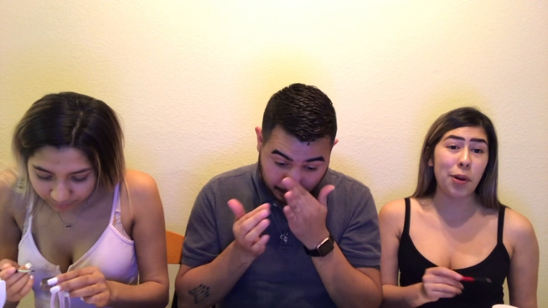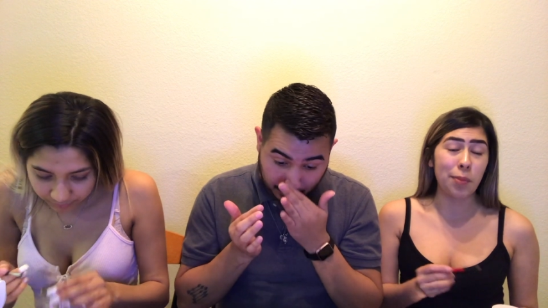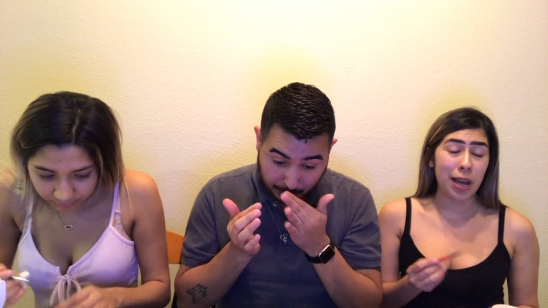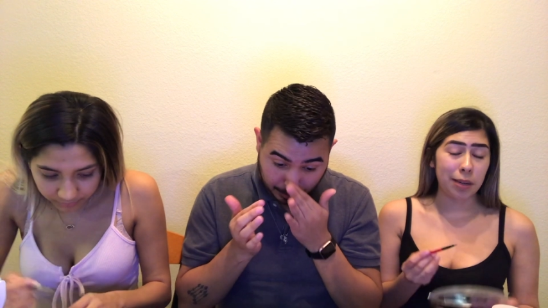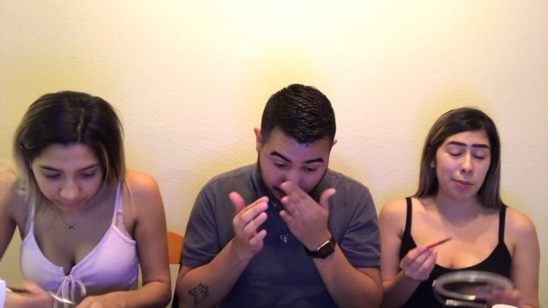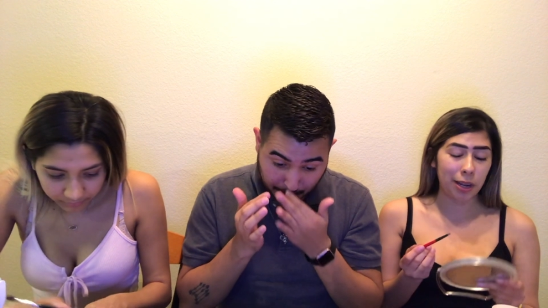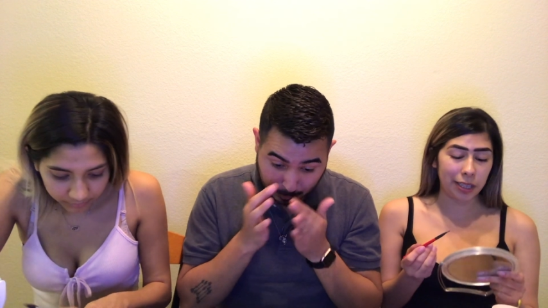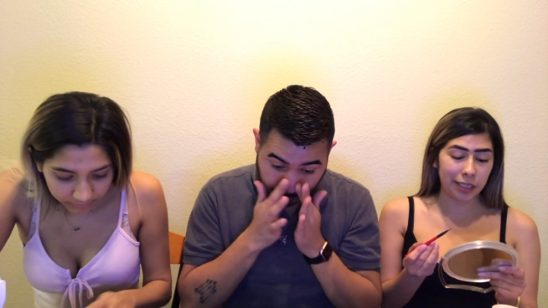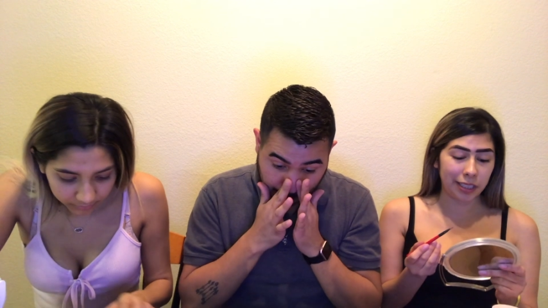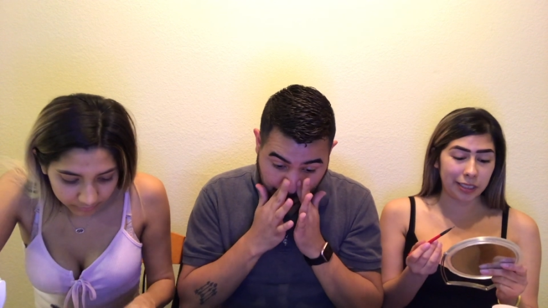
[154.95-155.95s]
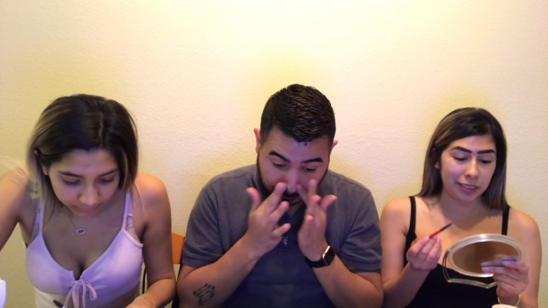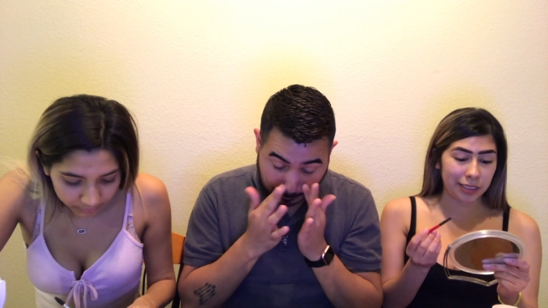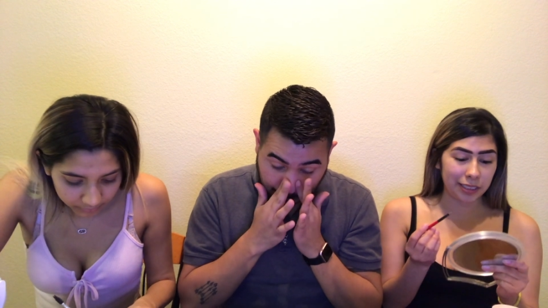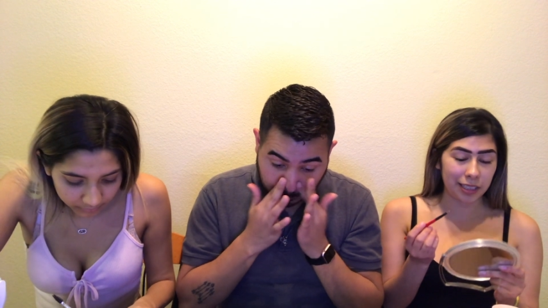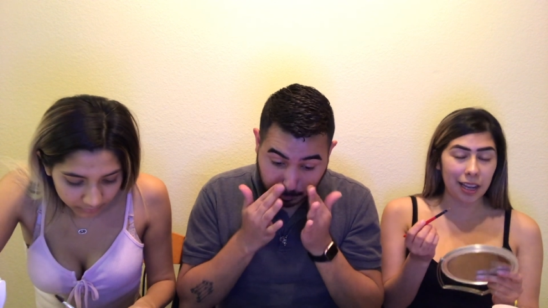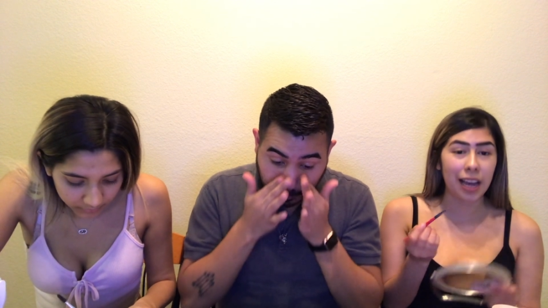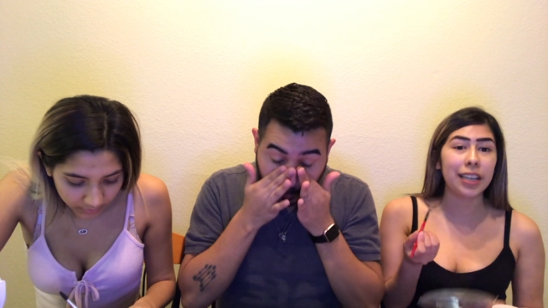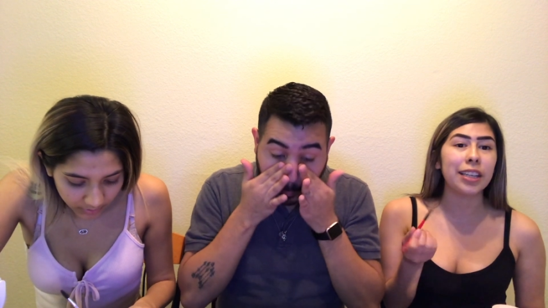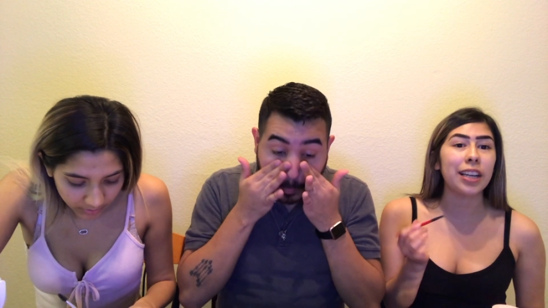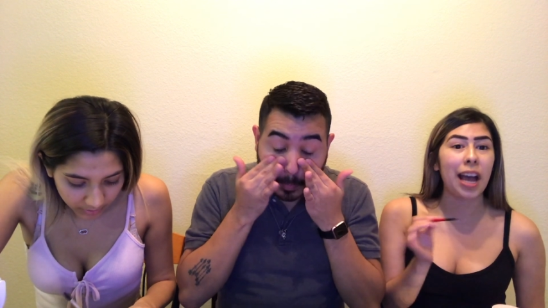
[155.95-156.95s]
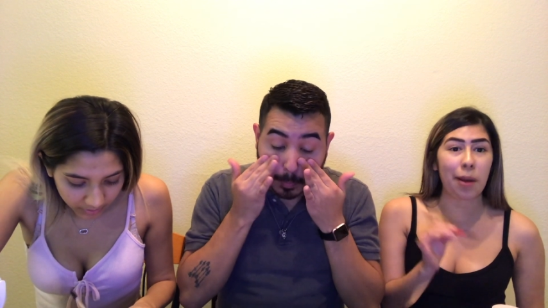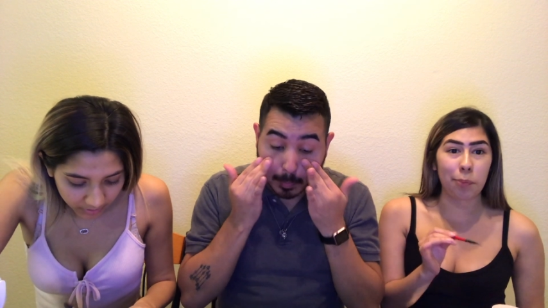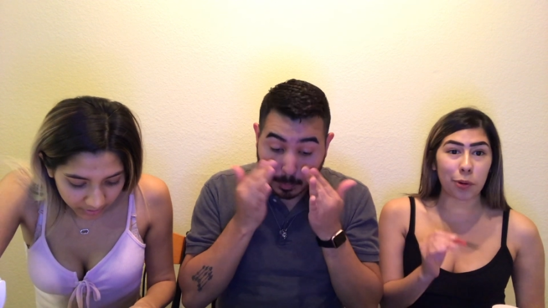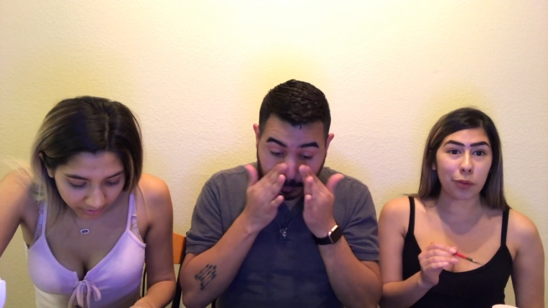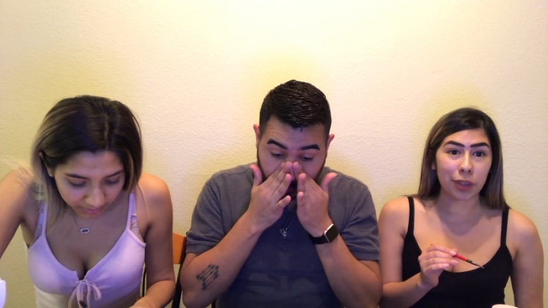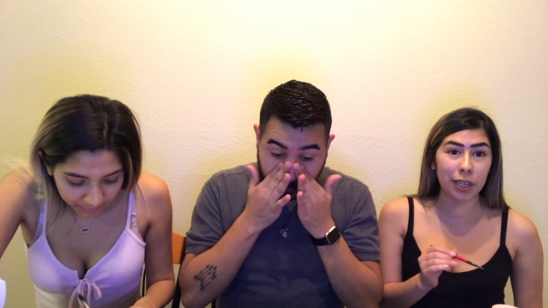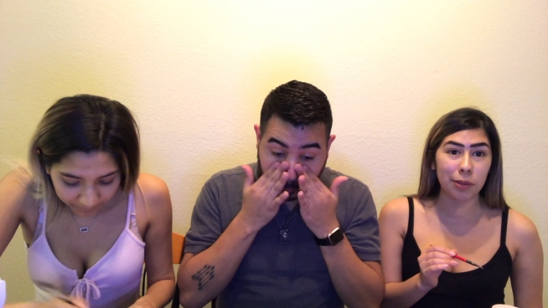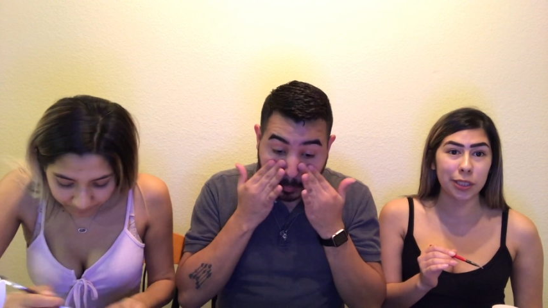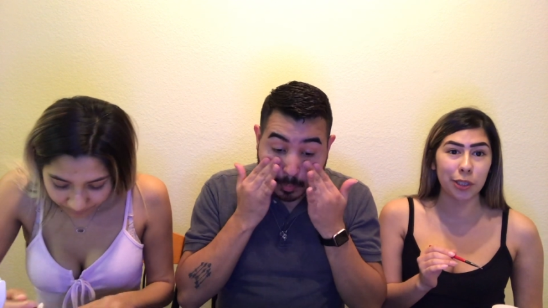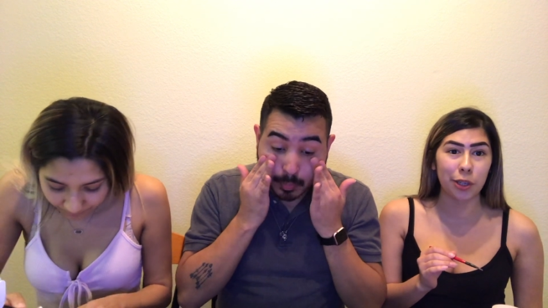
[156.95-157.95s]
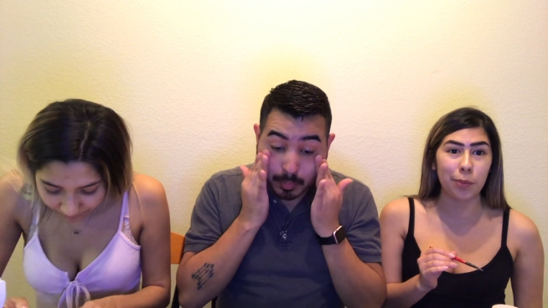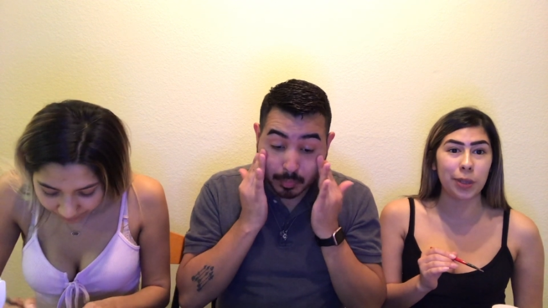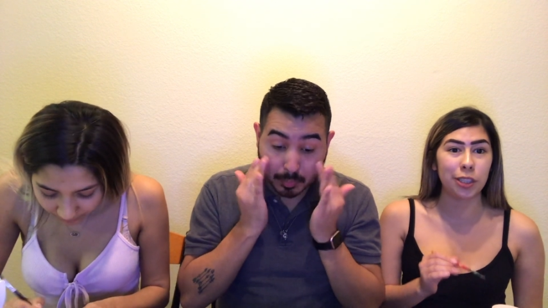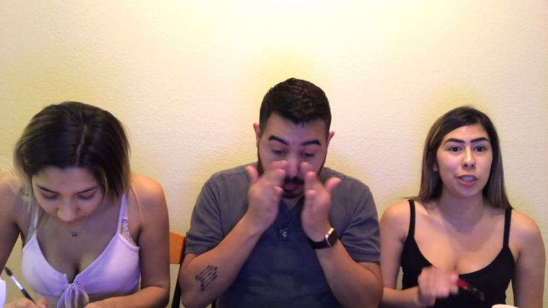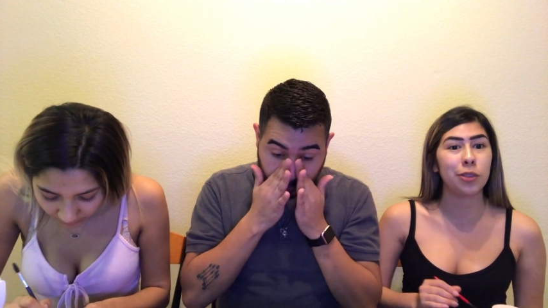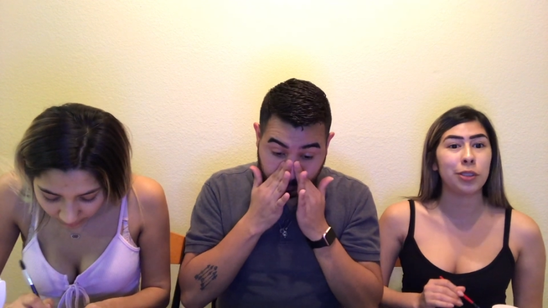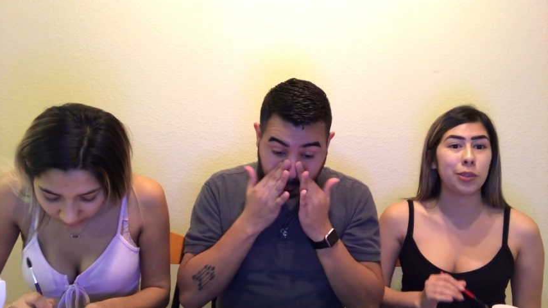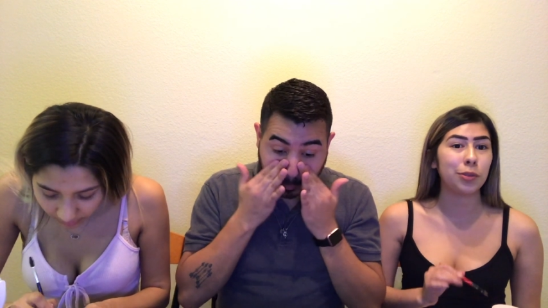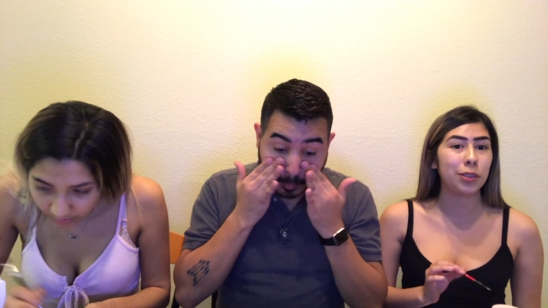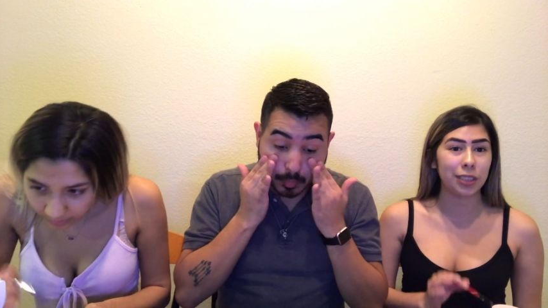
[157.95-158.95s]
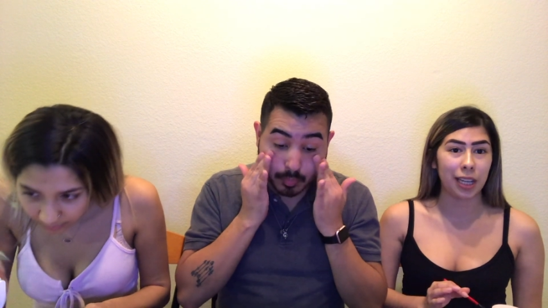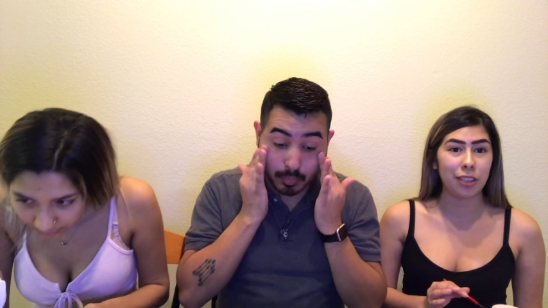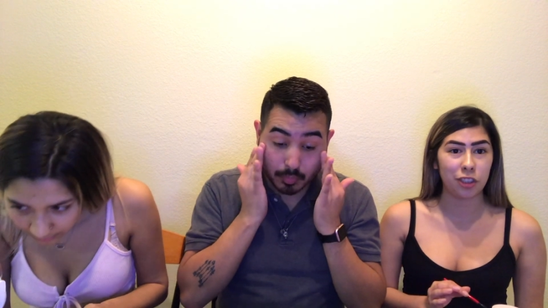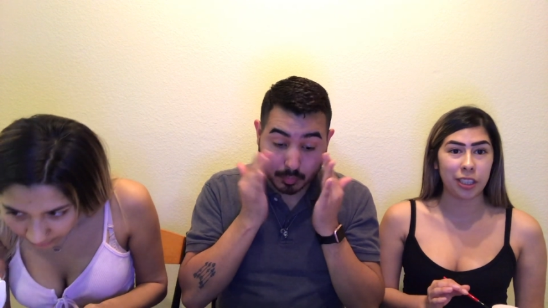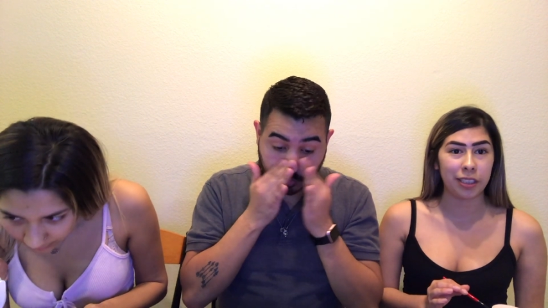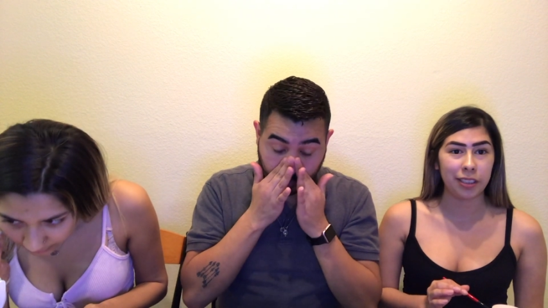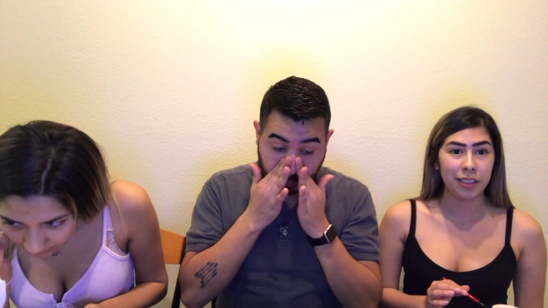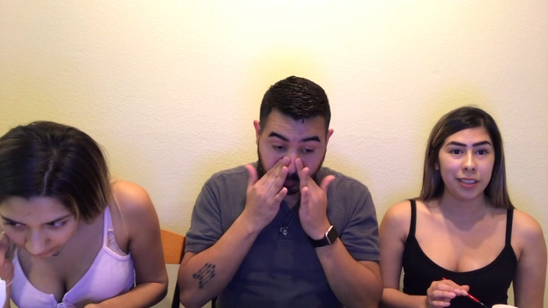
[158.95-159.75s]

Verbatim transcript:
Speaker 1: felt bad about it because I didn't have proof that it was her, but she was sketchy,